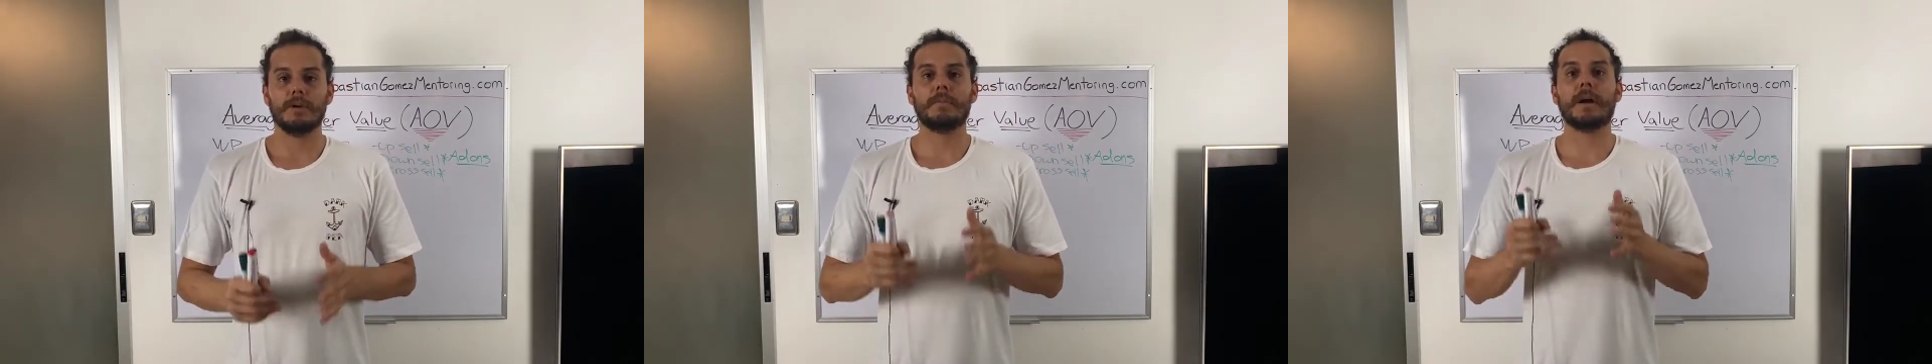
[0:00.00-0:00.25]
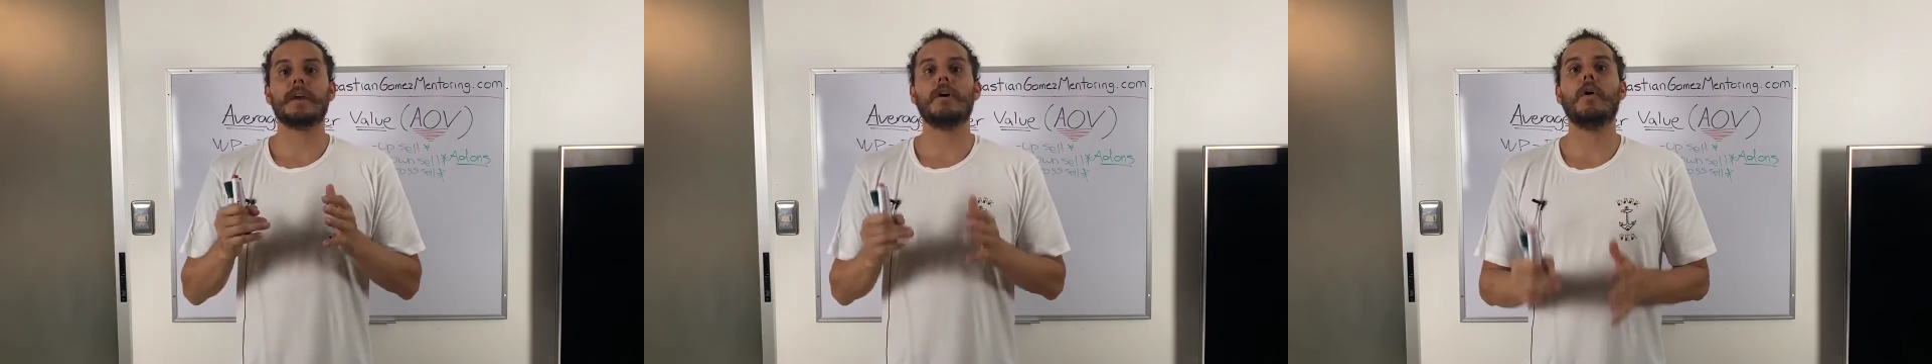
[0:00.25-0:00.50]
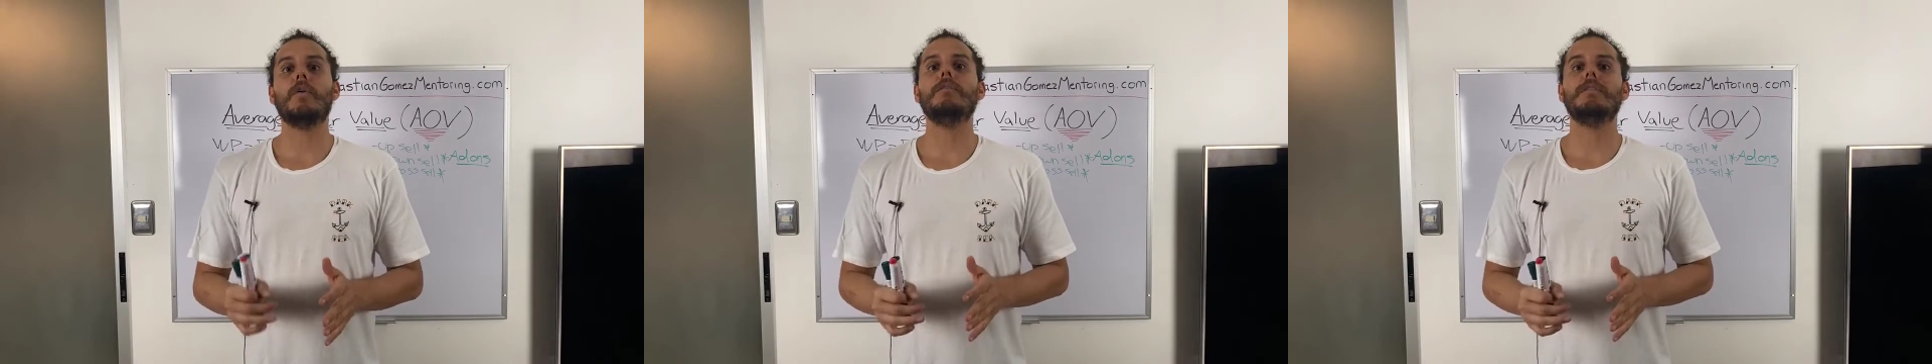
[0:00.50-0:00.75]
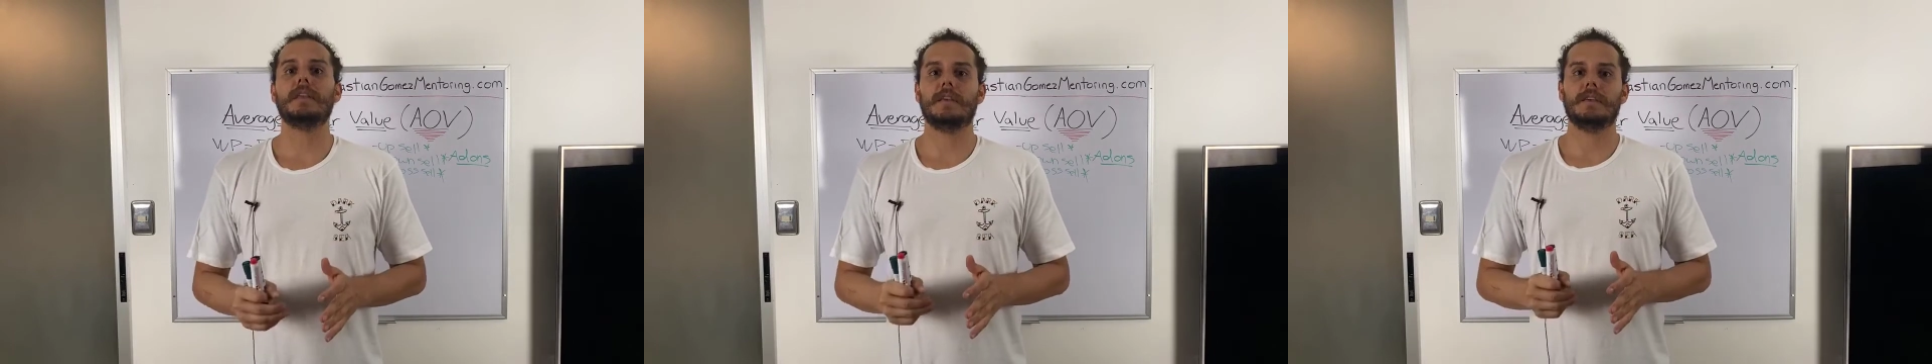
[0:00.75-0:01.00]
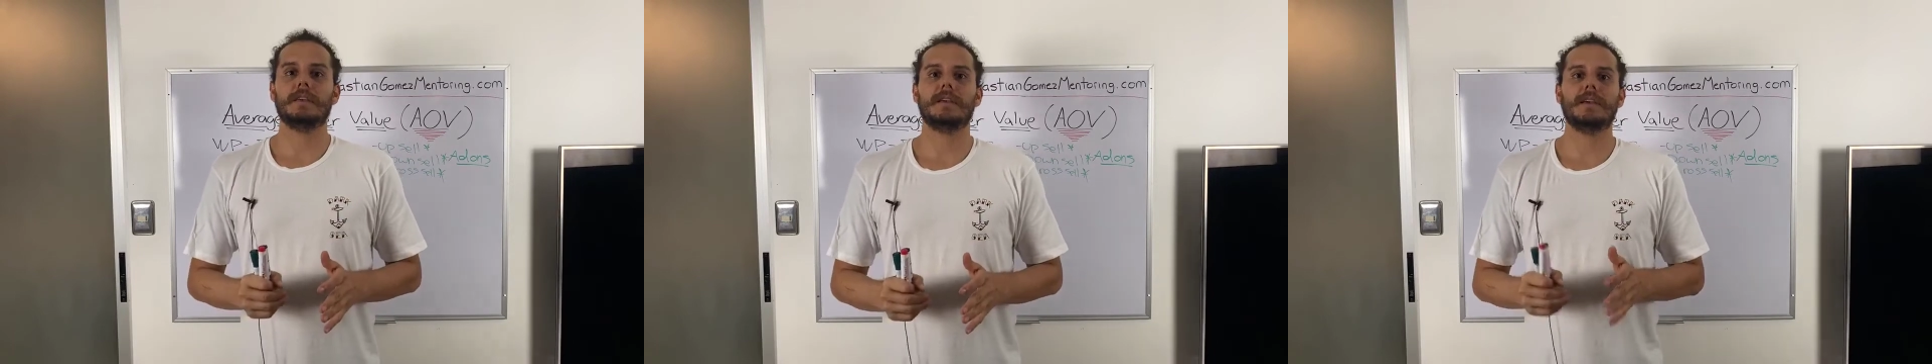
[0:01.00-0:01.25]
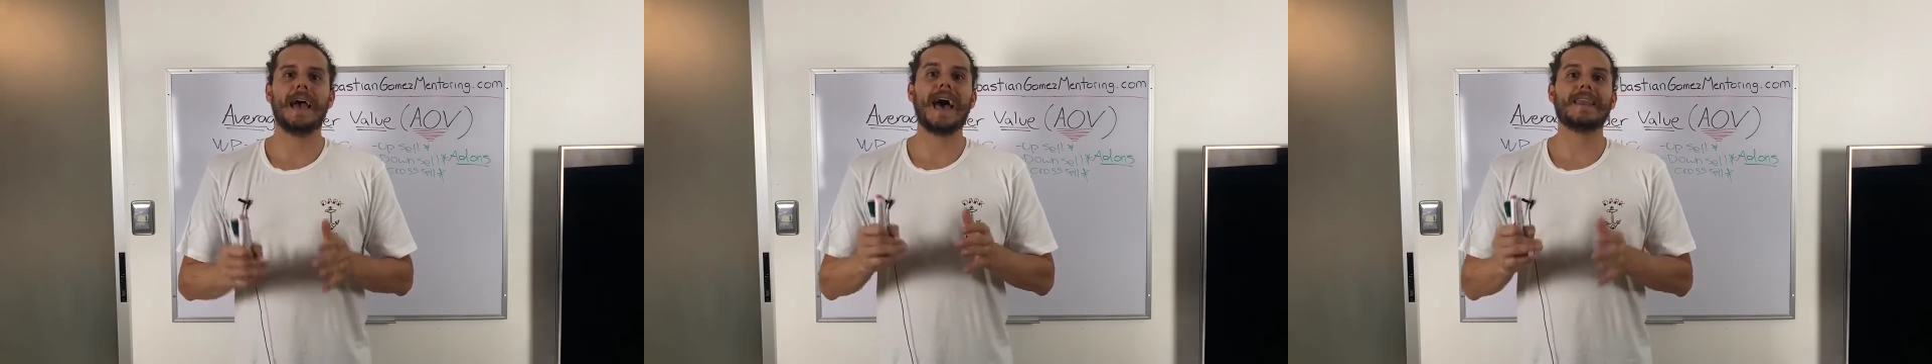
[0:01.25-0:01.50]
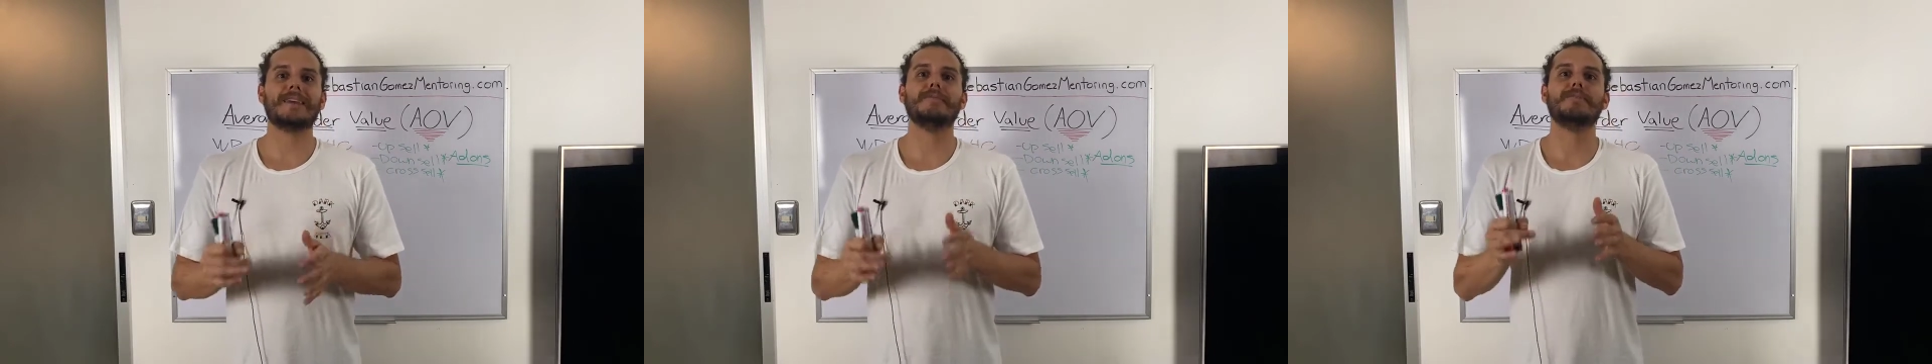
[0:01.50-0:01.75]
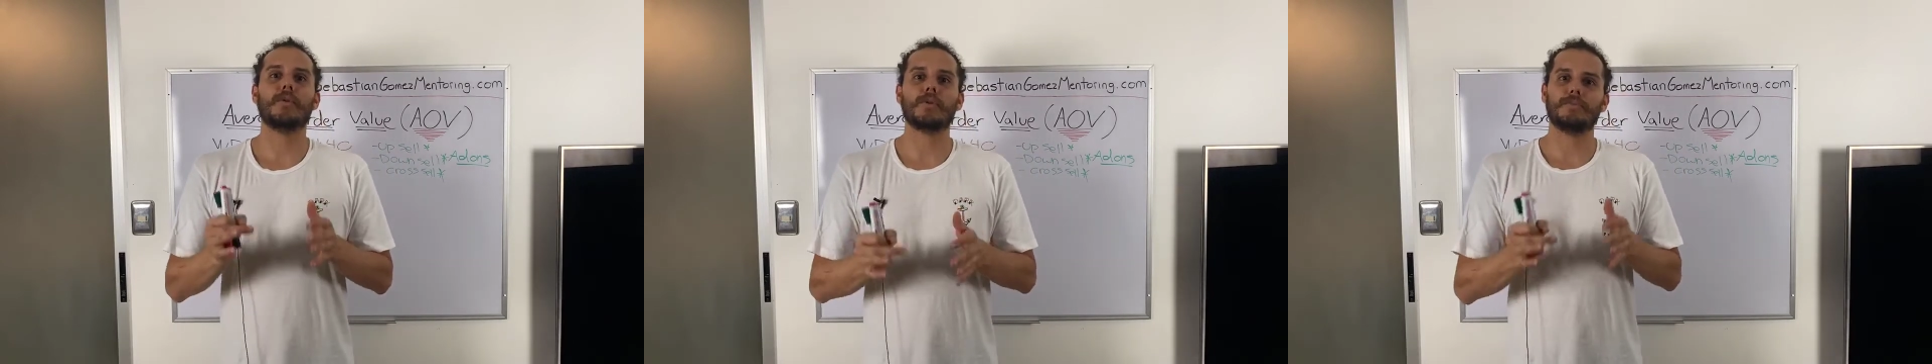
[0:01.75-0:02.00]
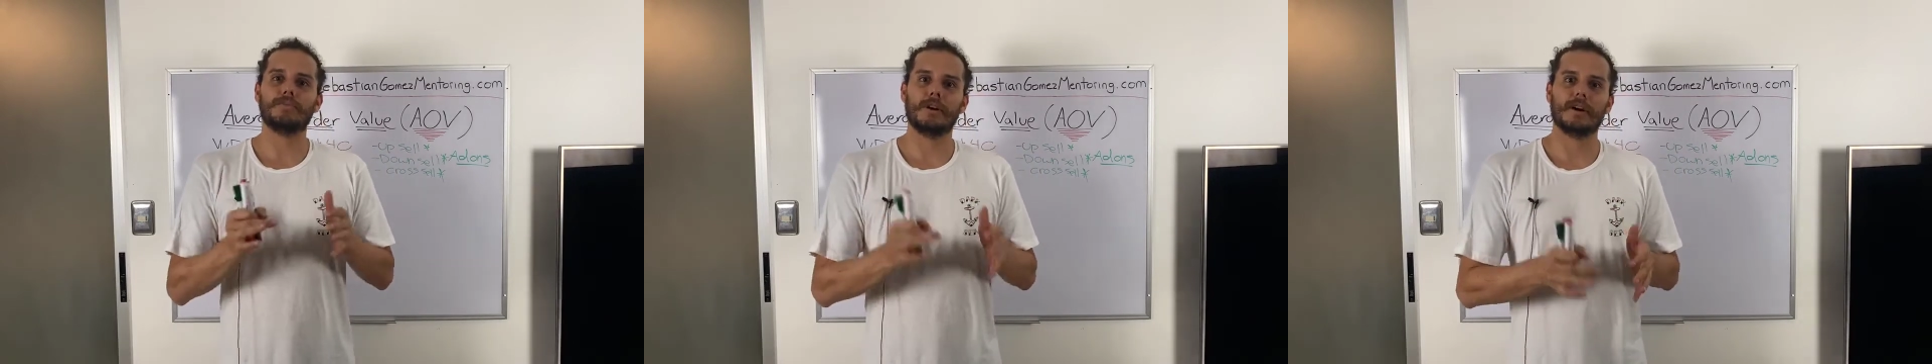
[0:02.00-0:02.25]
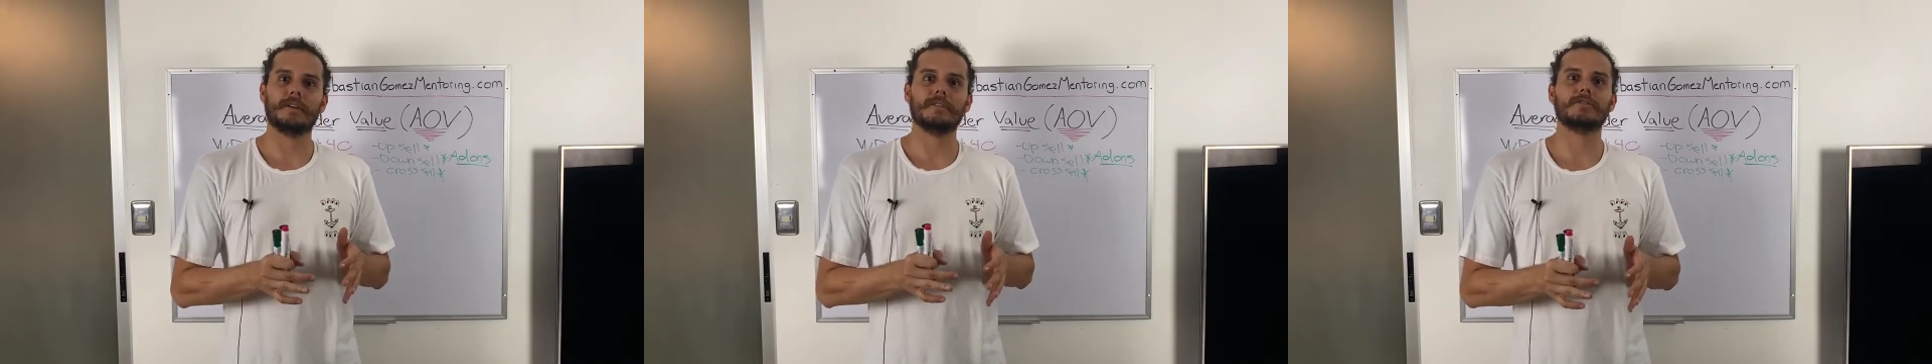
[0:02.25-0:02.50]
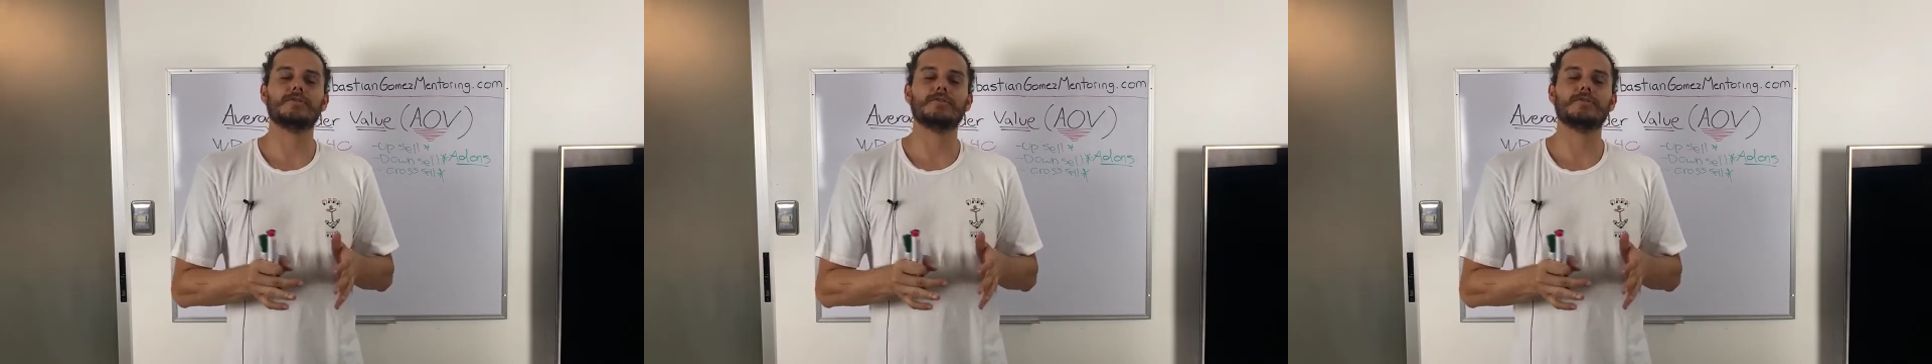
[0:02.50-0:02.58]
by only adding more products